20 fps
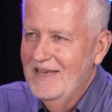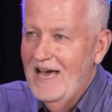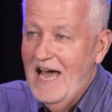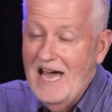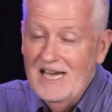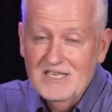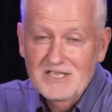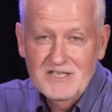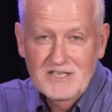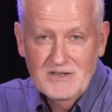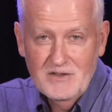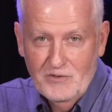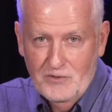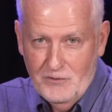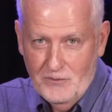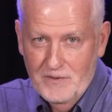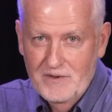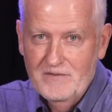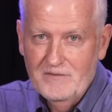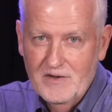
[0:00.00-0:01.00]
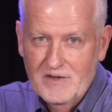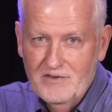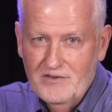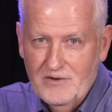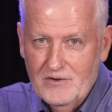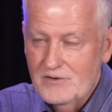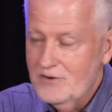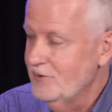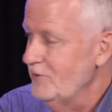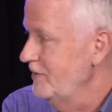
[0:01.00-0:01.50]
Actually, the three of us
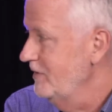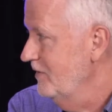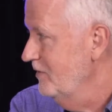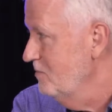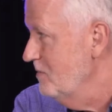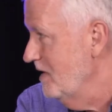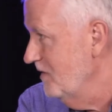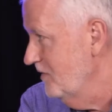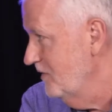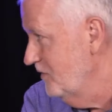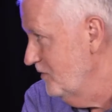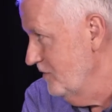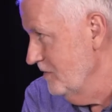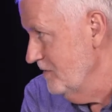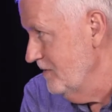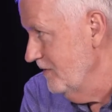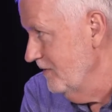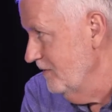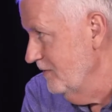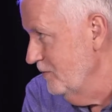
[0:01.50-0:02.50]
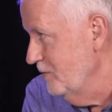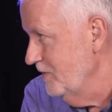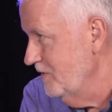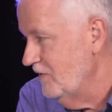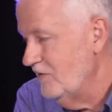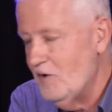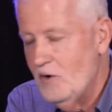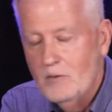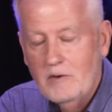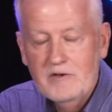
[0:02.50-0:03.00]
are doing this message series, which
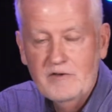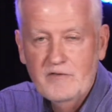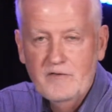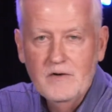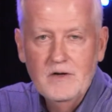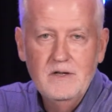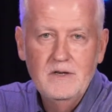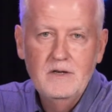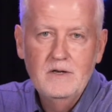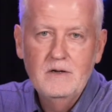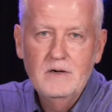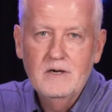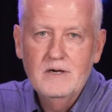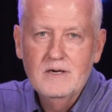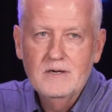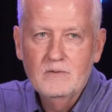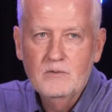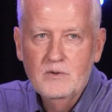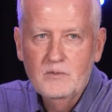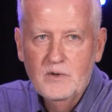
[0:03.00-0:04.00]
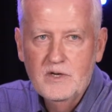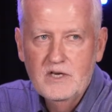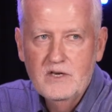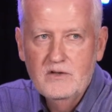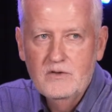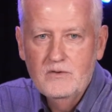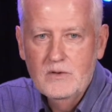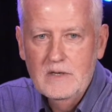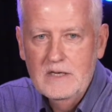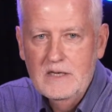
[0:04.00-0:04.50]
is always fun when we
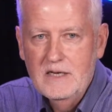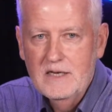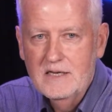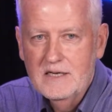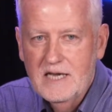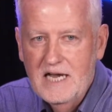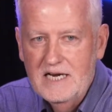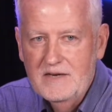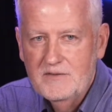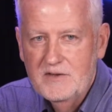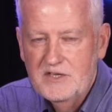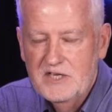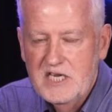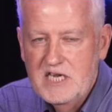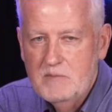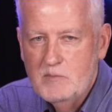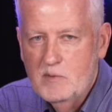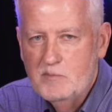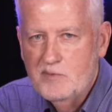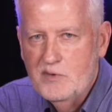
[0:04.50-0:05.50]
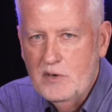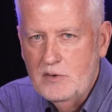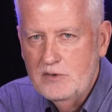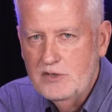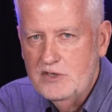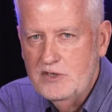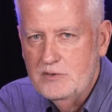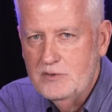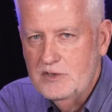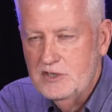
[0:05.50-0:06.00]
do a kind of a team
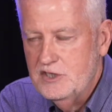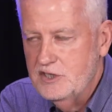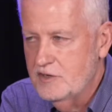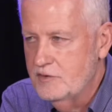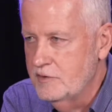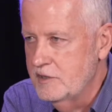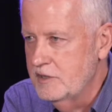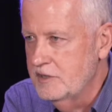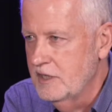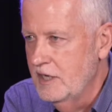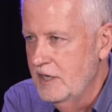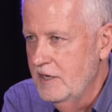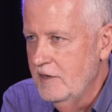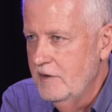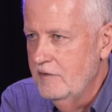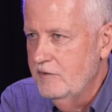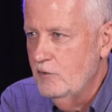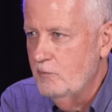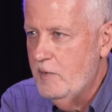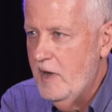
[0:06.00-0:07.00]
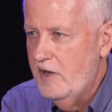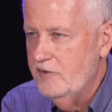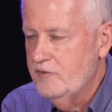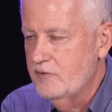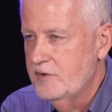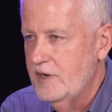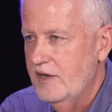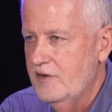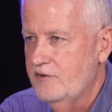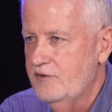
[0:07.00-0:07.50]
approach to a series. So Pastor
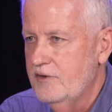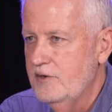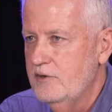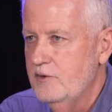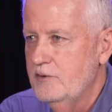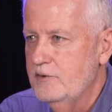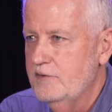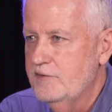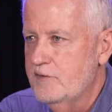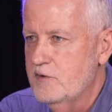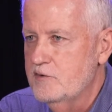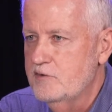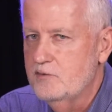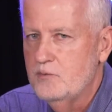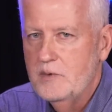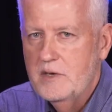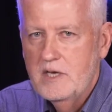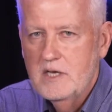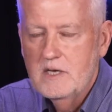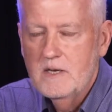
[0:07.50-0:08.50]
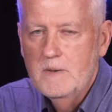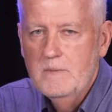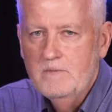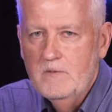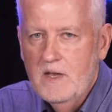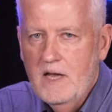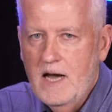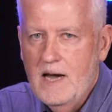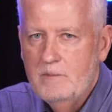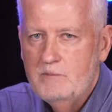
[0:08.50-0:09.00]
Dustin doing the first week,
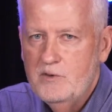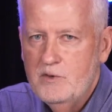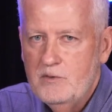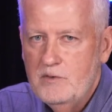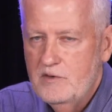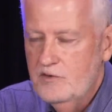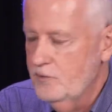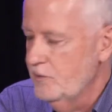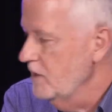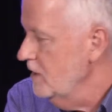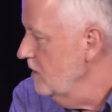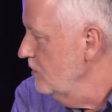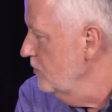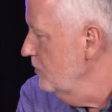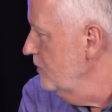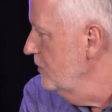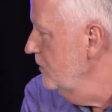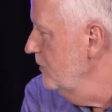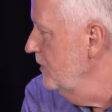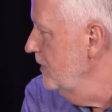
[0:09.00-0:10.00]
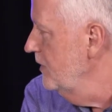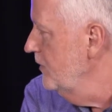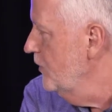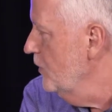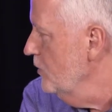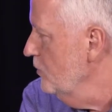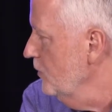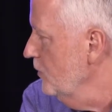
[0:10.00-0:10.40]
I'm doing this week, and you're doing the third